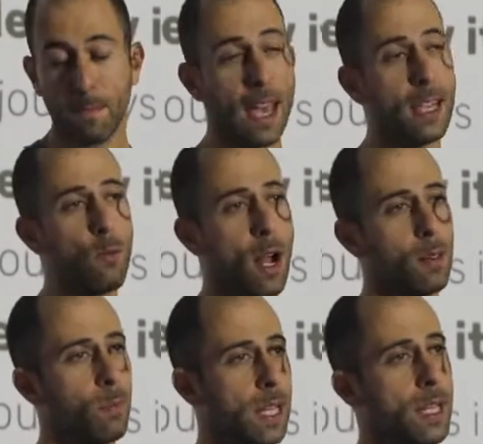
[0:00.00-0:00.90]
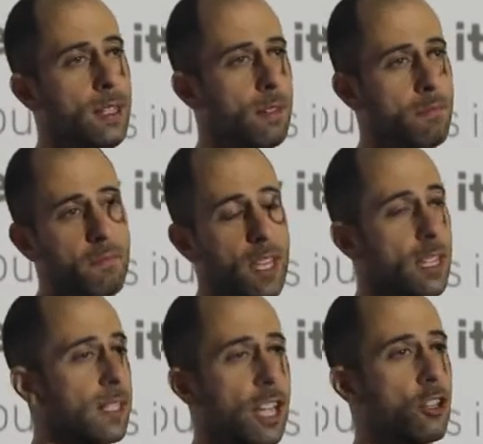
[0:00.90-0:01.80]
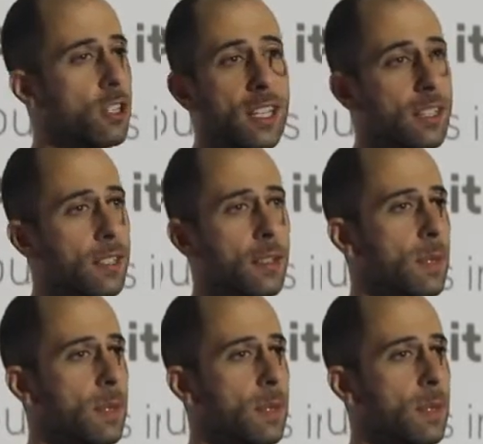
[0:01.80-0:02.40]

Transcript: may well be that a session isn't